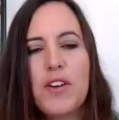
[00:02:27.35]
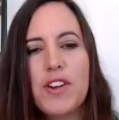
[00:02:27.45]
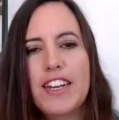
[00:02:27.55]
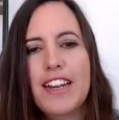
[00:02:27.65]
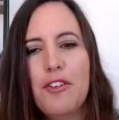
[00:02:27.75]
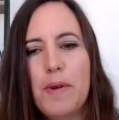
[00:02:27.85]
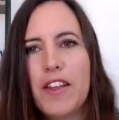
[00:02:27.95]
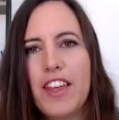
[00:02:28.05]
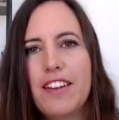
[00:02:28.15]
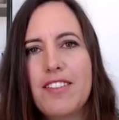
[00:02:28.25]
I really love
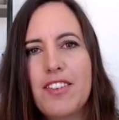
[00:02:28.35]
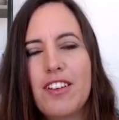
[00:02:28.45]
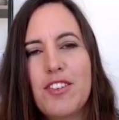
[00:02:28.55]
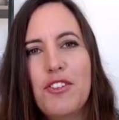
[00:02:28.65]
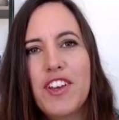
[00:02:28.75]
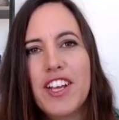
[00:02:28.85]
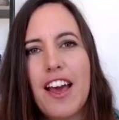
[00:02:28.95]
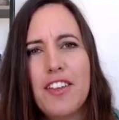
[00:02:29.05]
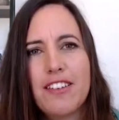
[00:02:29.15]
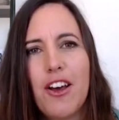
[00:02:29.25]
about that is you feel
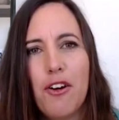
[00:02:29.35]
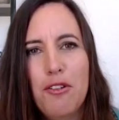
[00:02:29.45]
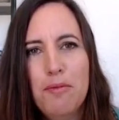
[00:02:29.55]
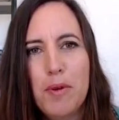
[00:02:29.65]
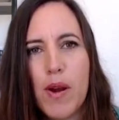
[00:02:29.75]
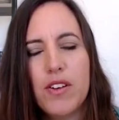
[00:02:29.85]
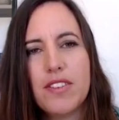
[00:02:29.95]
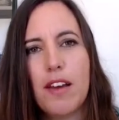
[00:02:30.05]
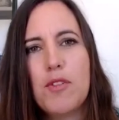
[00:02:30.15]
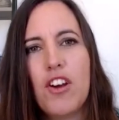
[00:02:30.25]
like there's hope, because
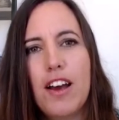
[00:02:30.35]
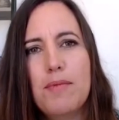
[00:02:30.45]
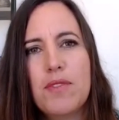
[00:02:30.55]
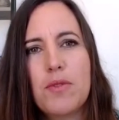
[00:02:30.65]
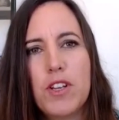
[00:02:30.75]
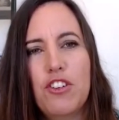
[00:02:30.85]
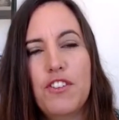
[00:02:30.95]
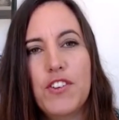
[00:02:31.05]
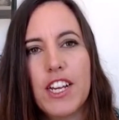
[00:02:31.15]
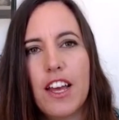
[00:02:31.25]
sometimes when you
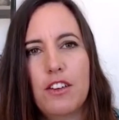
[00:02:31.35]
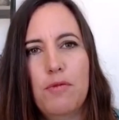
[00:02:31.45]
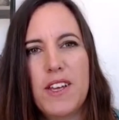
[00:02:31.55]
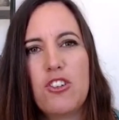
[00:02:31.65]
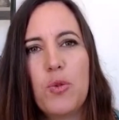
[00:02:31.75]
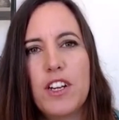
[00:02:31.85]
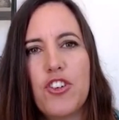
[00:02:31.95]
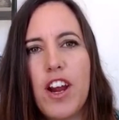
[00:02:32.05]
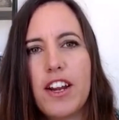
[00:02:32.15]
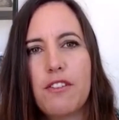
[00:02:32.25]
feel like you've been toilet
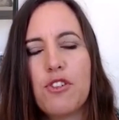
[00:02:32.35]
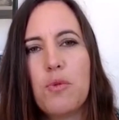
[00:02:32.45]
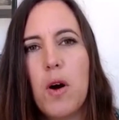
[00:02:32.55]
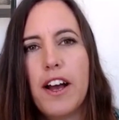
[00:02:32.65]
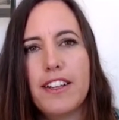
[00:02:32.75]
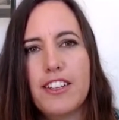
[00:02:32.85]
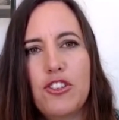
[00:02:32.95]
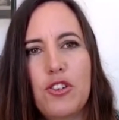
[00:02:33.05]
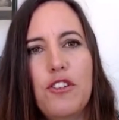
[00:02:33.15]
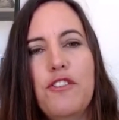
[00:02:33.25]
training for a while and
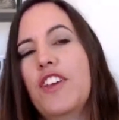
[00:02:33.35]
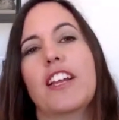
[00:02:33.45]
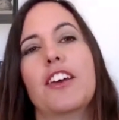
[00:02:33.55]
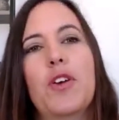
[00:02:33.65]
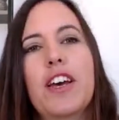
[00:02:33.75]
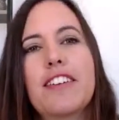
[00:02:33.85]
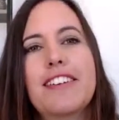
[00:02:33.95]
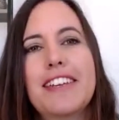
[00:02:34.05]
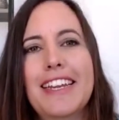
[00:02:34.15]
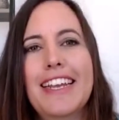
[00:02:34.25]
you feel like you hit a
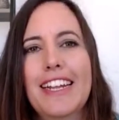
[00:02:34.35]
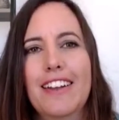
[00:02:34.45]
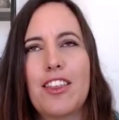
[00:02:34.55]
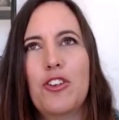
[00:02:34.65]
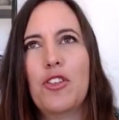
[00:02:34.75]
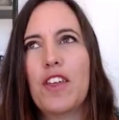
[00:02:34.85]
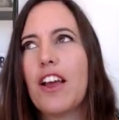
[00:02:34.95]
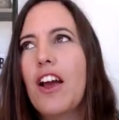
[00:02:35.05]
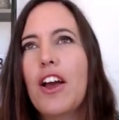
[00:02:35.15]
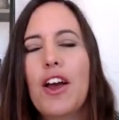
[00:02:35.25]
dead end, that you think,
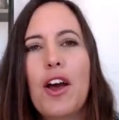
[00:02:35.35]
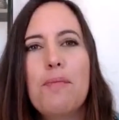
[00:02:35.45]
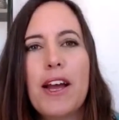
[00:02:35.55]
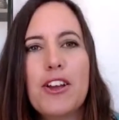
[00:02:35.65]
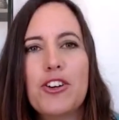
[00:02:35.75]
my